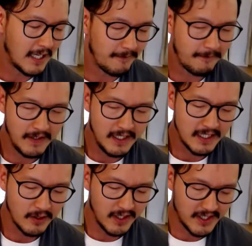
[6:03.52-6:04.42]
if, you
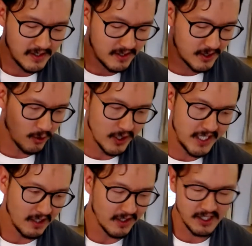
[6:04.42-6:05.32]
know, it's the
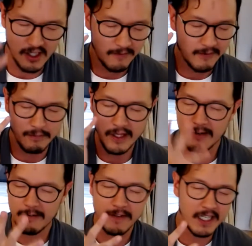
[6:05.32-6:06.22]
storytelling is all from their
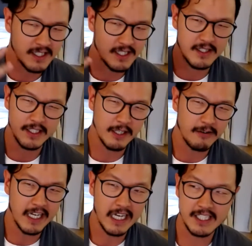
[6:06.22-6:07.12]
faces and their
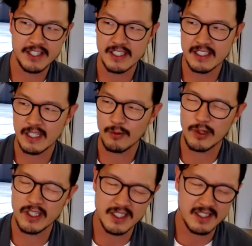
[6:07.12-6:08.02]
reactions, and
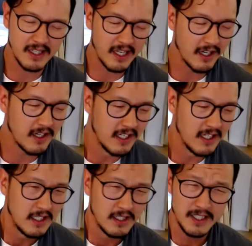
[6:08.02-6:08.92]
we're just there
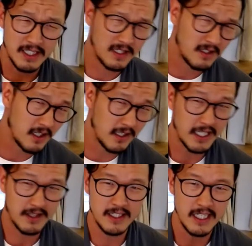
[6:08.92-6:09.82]
to
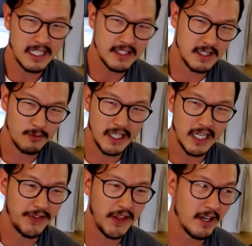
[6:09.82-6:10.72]
connect the dots and we're
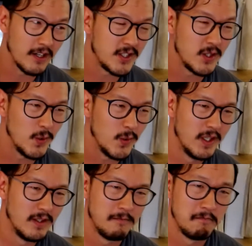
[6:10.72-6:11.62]
not there to,
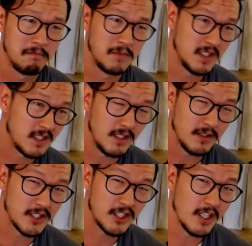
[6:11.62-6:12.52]
to steal
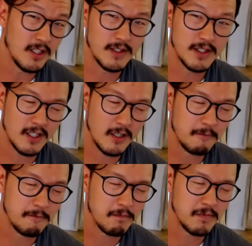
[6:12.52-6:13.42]
the show.
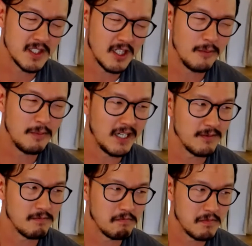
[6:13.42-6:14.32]
So it's all
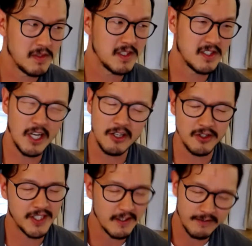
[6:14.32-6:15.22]
about
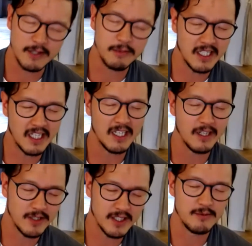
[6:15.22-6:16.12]
subtlety from the beginning
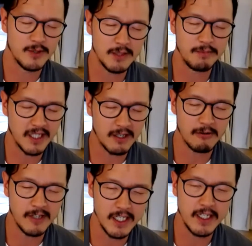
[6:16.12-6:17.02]
was, was a big
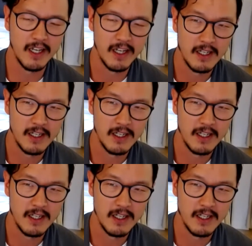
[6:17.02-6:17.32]
creed